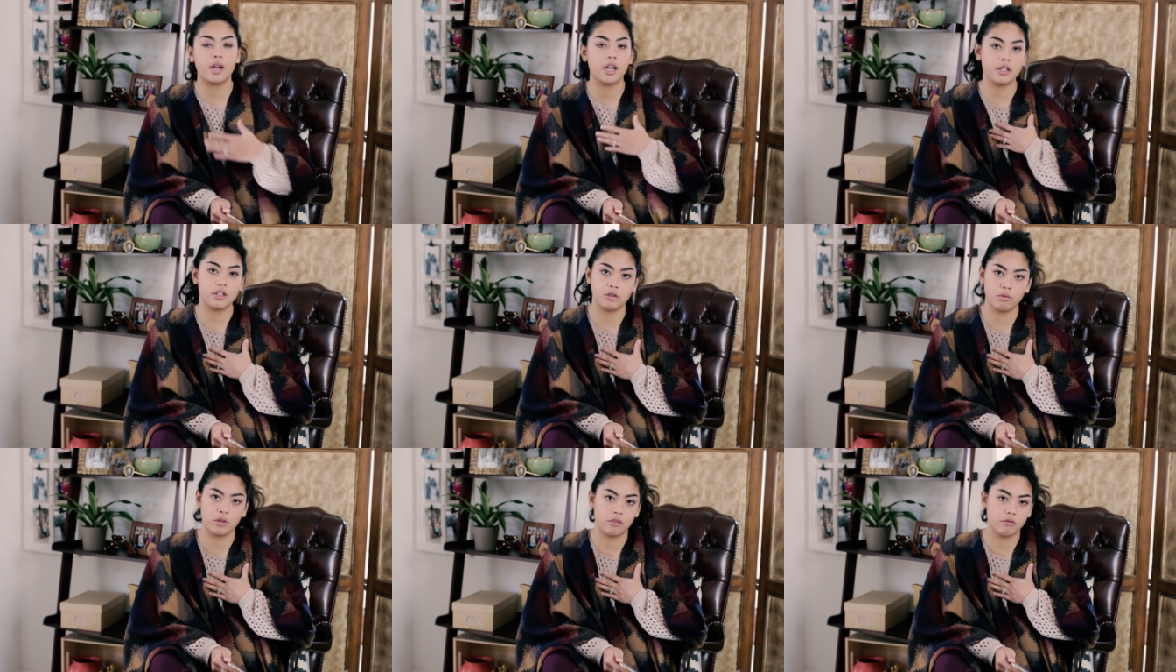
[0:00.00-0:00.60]
I
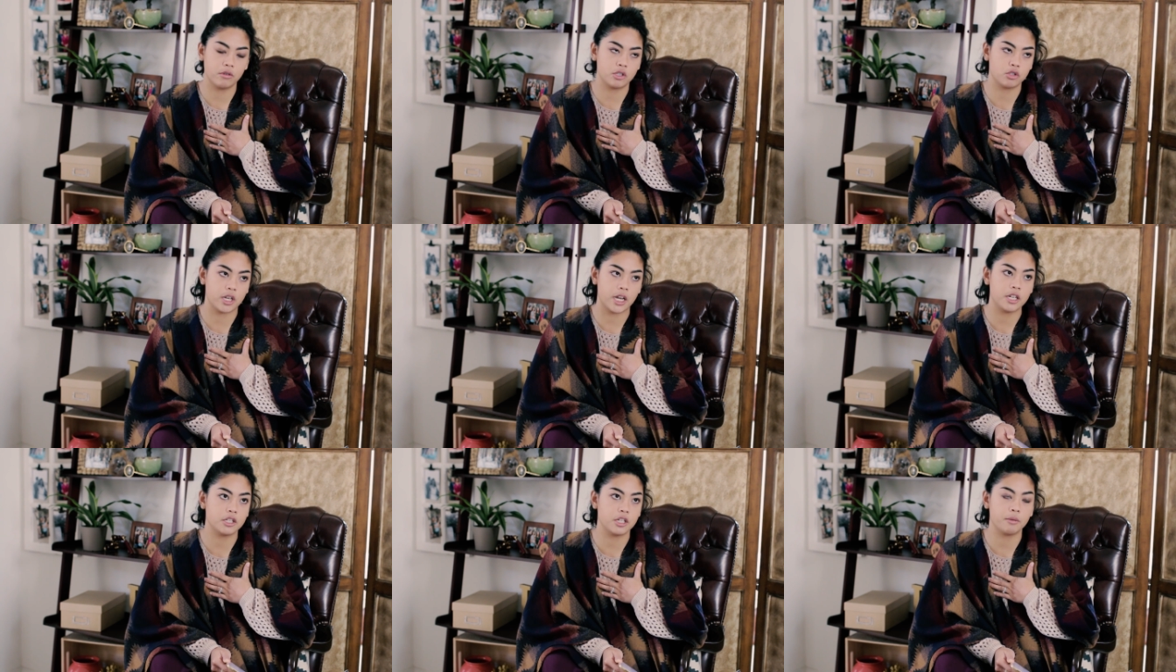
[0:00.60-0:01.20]
just went through a
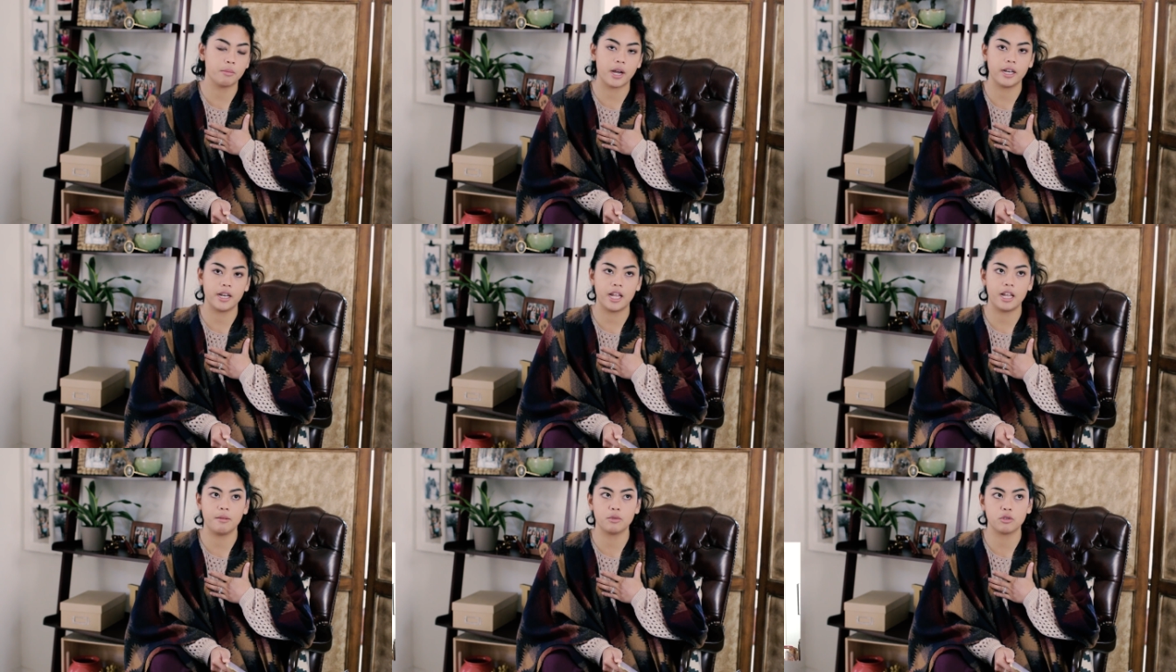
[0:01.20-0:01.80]
changing my
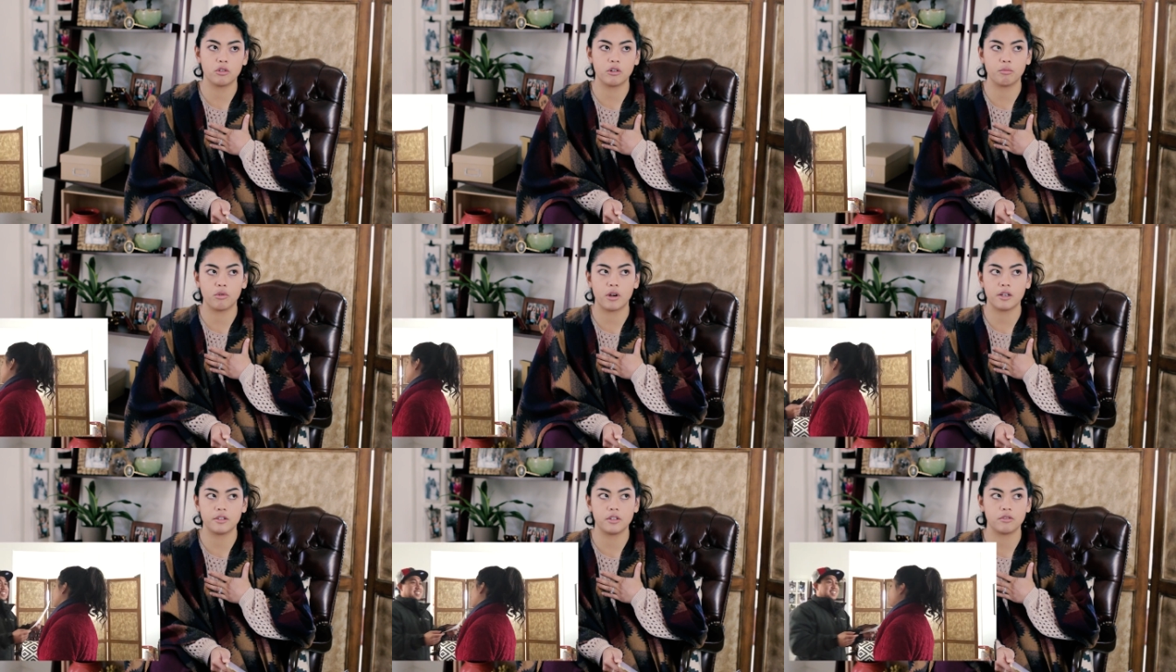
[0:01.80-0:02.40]
name sort of
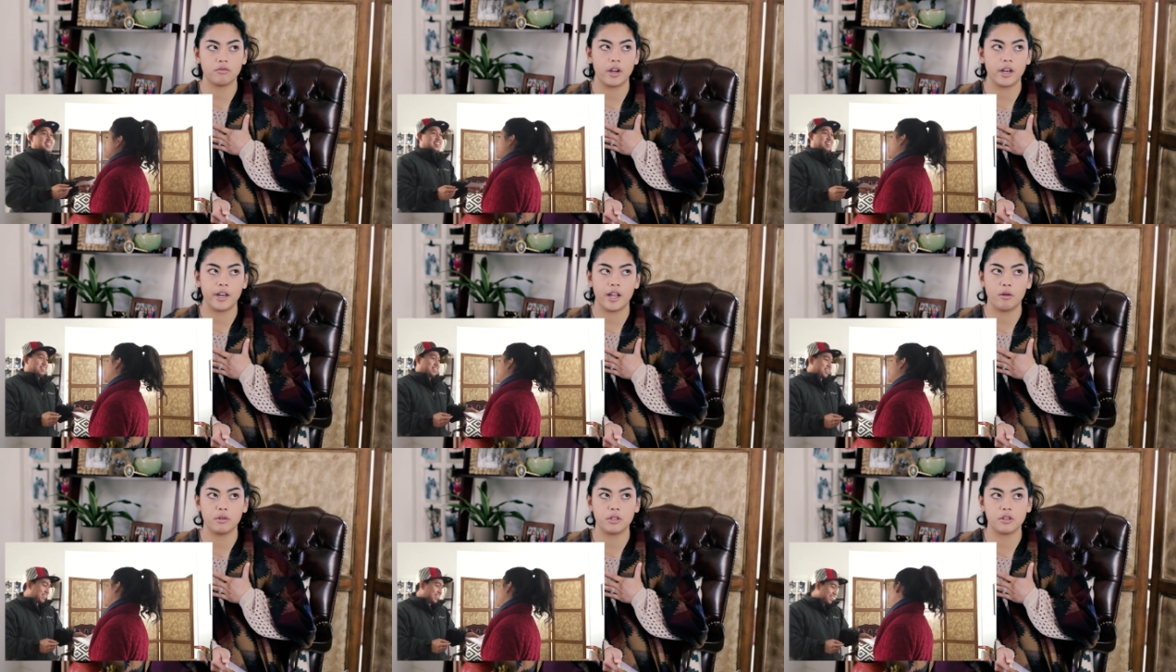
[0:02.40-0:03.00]
process right
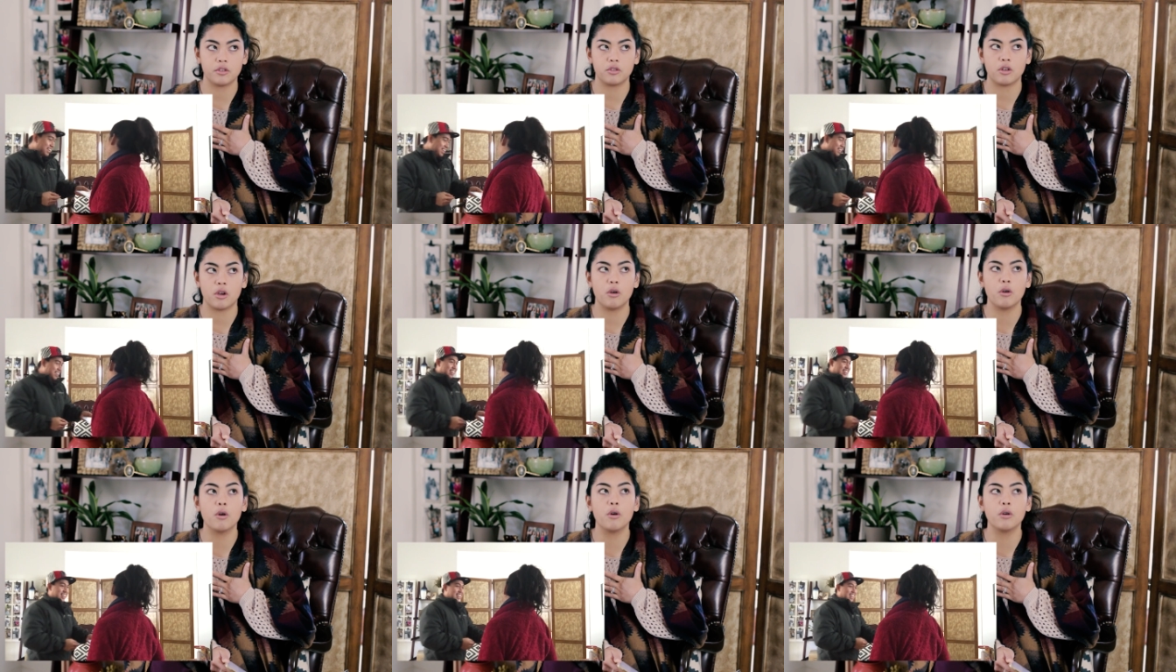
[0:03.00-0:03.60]
now, which is
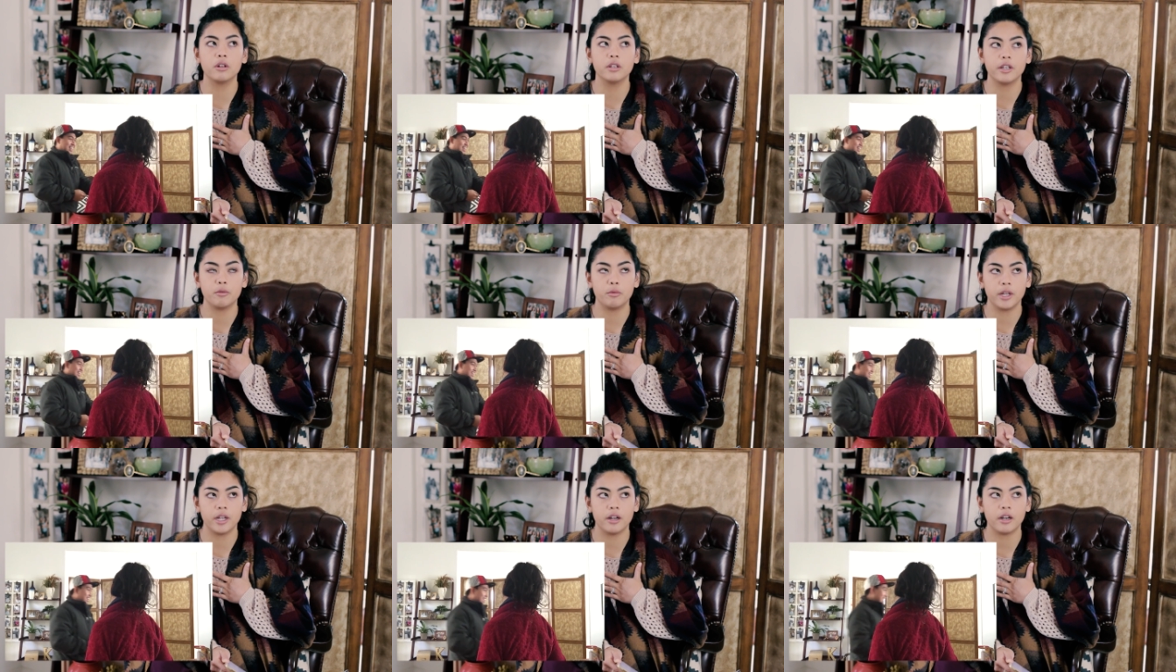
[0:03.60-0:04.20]
totally
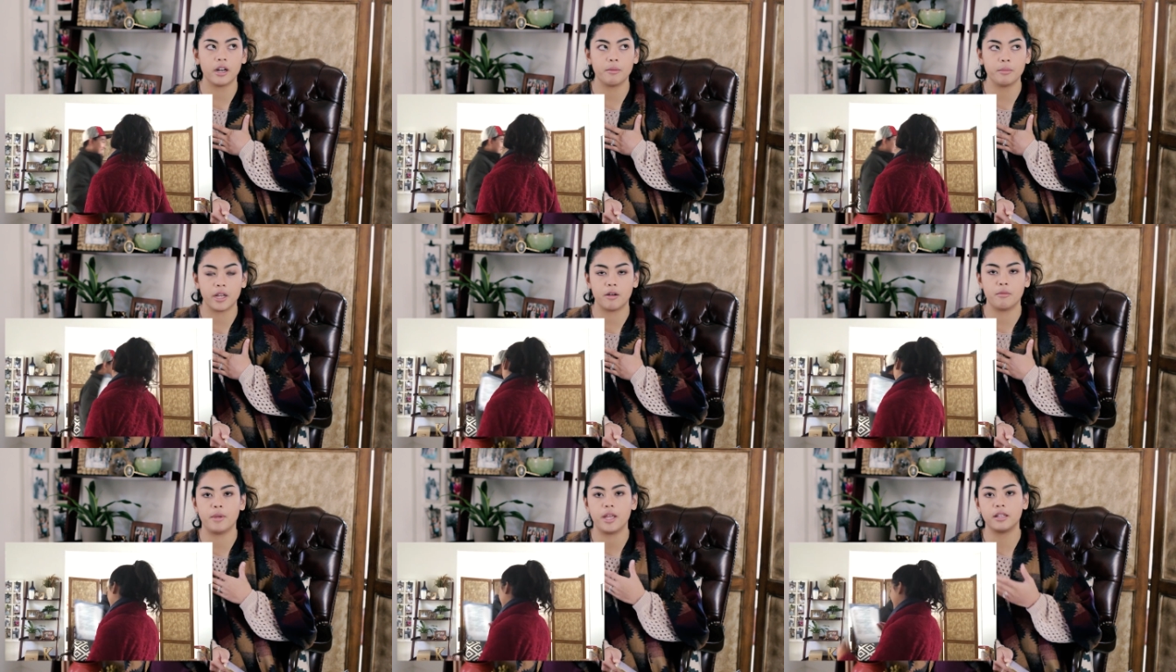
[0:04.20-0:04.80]
weird. I'm
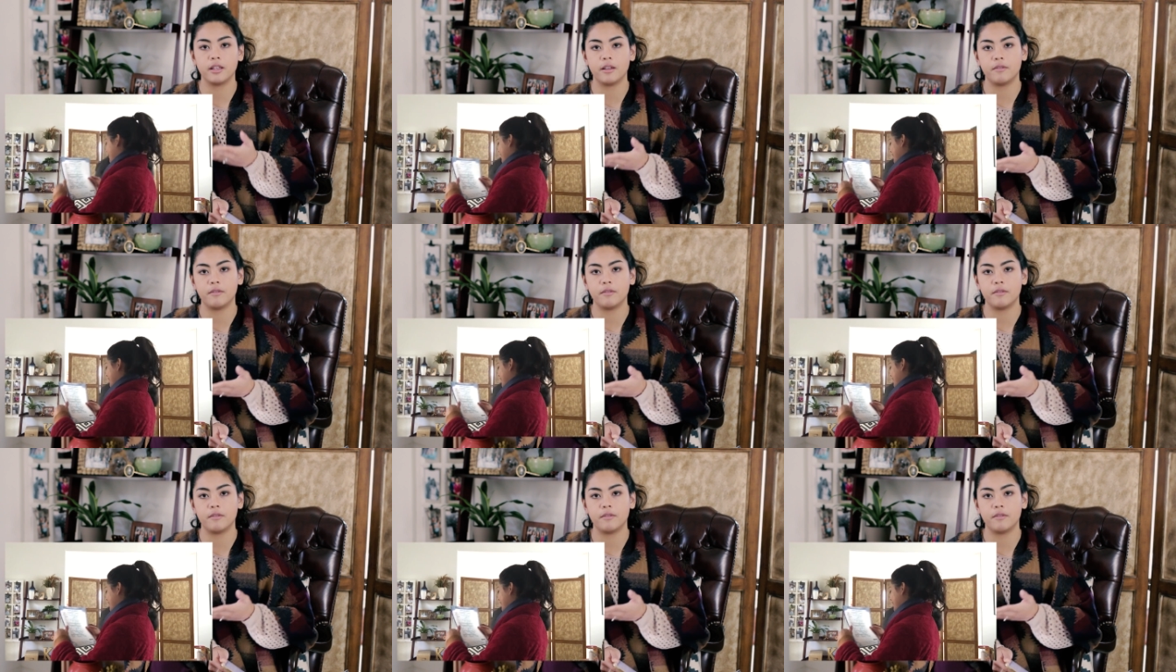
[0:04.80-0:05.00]
now Meg